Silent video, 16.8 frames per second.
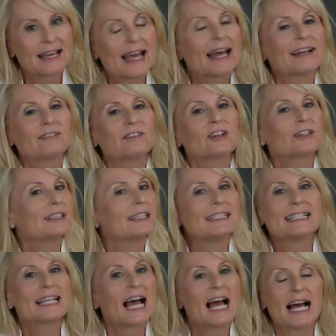and learn a
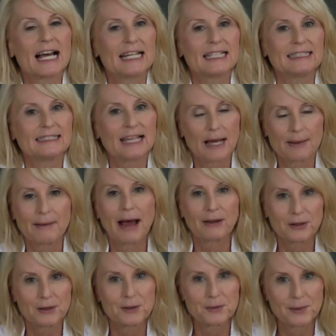ton
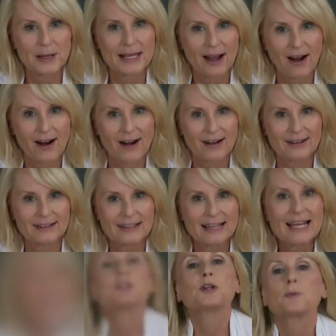about who we are.
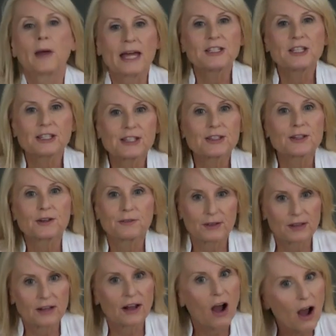To register for
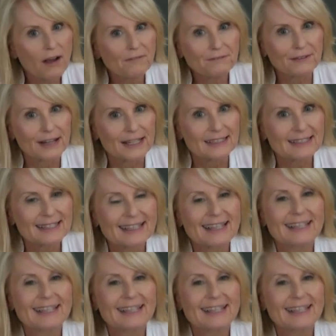the conference,